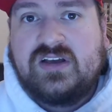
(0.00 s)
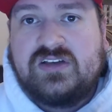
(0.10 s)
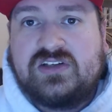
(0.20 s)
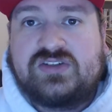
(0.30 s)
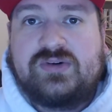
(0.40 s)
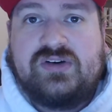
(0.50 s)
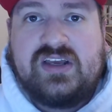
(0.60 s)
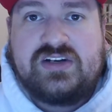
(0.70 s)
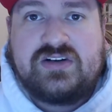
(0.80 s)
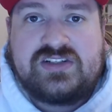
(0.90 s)
So it's a really
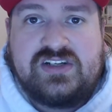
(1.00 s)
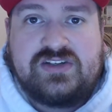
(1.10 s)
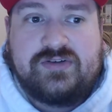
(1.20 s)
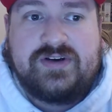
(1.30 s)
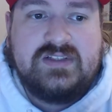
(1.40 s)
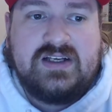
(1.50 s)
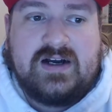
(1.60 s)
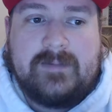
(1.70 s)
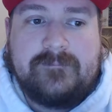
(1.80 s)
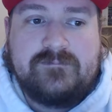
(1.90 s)
interesting story.
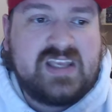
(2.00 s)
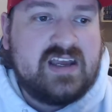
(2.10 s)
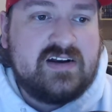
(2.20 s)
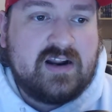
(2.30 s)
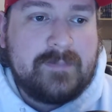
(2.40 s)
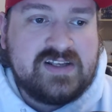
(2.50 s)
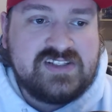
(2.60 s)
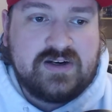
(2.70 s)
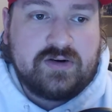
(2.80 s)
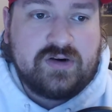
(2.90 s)
Again, not
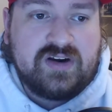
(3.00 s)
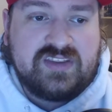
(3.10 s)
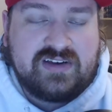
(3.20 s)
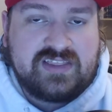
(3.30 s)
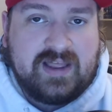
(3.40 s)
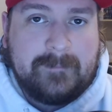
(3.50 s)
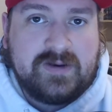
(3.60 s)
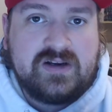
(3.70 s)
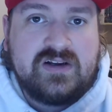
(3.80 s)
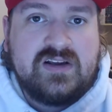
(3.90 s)
amazing art or anything like that,
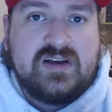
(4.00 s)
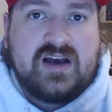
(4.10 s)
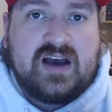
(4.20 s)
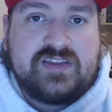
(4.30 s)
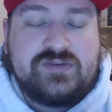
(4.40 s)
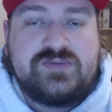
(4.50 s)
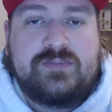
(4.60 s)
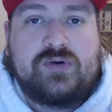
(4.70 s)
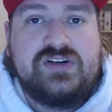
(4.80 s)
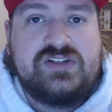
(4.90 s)
but I thought it was
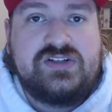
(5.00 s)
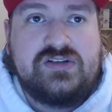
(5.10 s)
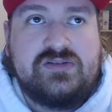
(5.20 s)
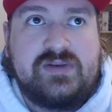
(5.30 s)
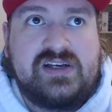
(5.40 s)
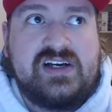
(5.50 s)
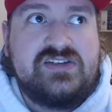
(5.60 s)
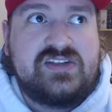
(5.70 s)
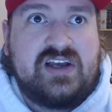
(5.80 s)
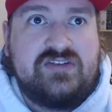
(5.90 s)
important
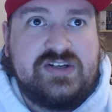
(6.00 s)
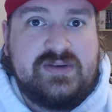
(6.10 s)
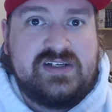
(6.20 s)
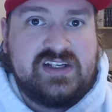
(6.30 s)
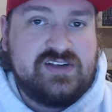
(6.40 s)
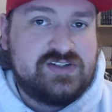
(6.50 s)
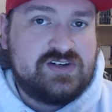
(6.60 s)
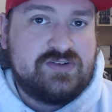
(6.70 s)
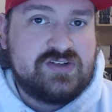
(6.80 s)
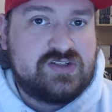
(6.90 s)
because LGBTQ
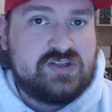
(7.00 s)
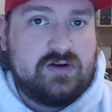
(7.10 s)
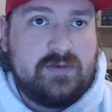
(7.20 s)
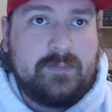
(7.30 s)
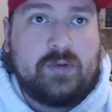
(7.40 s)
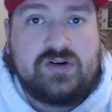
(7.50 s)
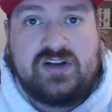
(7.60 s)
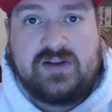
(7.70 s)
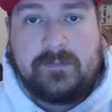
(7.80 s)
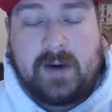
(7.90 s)
stories are so
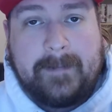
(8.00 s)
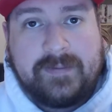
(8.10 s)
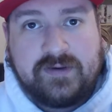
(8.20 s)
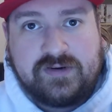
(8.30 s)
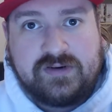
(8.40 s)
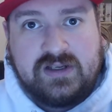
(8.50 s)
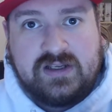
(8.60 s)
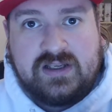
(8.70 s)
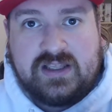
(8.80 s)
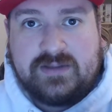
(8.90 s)
important and popular
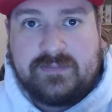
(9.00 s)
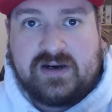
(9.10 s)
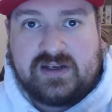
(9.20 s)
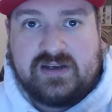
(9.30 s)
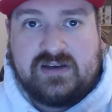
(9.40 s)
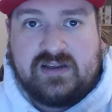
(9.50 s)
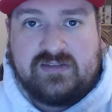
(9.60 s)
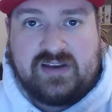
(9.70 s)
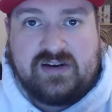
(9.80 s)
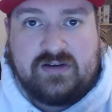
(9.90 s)
in the manga and
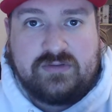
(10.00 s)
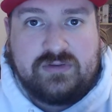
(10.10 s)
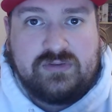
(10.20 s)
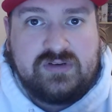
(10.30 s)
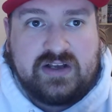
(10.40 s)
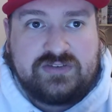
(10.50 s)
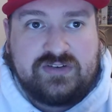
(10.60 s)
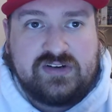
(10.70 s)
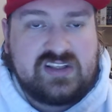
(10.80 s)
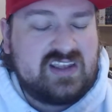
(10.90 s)
light novel
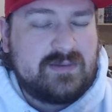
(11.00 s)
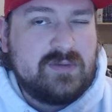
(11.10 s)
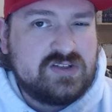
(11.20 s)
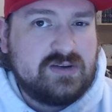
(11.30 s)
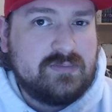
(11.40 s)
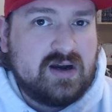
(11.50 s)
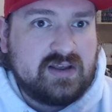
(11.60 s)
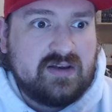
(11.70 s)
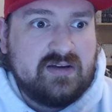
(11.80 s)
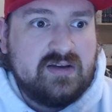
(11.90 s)
spheres, I think mostly
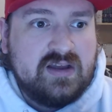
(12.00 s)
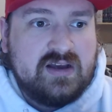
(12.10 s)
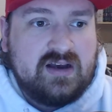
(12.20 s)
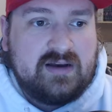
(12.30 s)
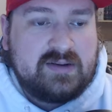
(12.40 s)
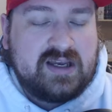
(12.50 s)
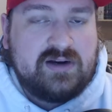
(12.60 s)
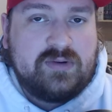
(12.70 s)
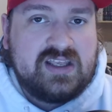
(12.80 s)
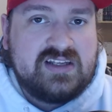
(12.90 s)
manga. I kind of
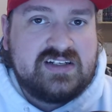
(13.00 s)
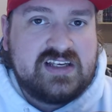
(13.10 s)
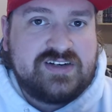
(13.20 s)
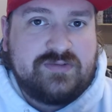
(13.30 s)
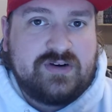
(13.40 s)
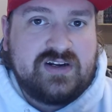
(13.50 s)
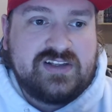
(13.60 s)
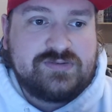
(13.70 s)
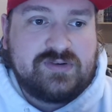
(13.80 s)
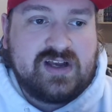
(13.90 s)
want to get a taste of one, and
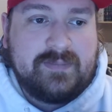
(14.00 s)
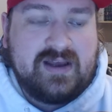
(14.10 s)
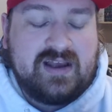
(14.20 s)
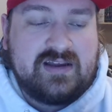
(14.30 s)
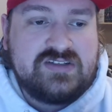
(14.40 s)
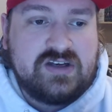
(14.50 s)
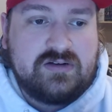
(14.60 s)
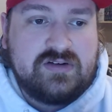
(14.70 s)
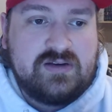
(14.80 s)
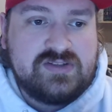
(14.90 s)
this one caught my eye, so
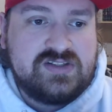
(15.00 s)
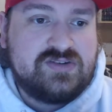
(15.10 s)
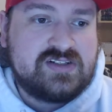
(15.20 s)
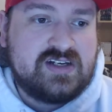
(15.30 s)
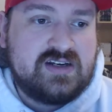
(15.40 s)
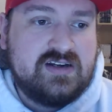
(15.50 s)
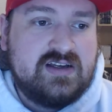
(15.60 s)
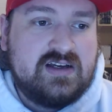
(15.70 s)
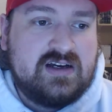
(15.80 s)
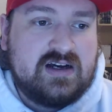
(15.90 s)
it was interesting.
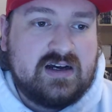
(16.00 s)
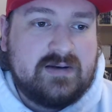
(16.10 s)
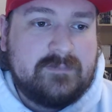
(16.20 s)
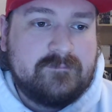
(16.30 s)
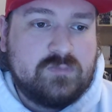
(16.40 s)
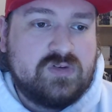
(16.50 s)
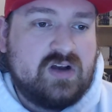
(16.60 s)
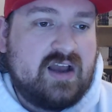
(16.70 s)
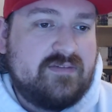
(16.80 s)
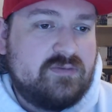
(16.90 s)

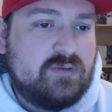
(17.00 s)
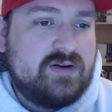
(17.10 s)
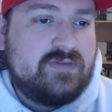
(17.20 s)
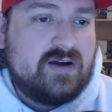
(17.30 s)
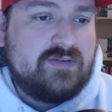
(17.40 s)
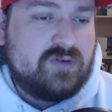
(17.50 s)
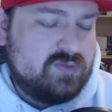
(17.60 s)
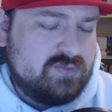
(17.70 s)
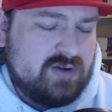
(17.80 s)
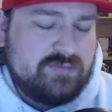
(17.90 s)
I've read
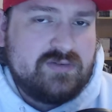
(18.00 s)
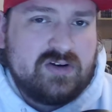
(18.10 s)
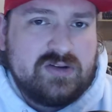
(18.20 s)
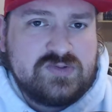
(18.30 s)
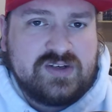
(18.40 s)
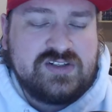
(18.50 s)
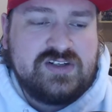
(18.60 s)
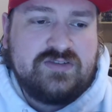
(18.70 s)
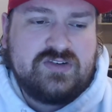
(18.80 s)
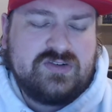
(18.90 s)
volumes 1 and
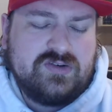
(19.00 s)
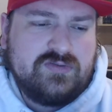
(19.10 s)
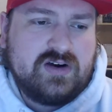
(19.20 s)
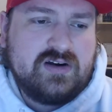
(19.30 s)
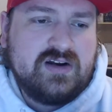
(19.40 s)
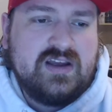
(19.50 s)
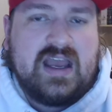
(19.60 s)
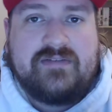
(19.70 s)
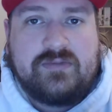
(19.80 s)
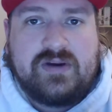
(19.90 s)
2 so far. I
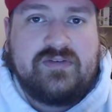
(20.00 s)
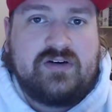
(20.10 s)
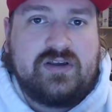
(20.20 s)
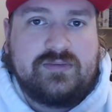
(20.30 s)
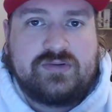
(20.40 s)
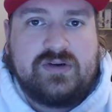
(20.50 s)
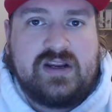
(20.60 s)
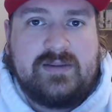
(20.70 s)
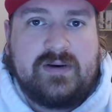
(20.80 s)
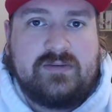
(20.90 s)
haven't read volume
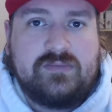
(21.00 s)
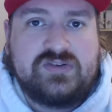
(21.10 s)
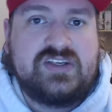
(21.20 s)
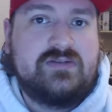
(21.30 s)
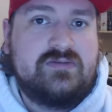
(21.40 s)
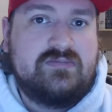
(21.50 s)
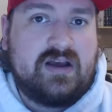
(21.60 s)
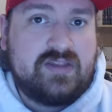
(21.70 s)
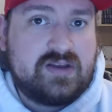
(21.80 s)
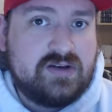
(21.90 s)
3, but we'll see how that goes.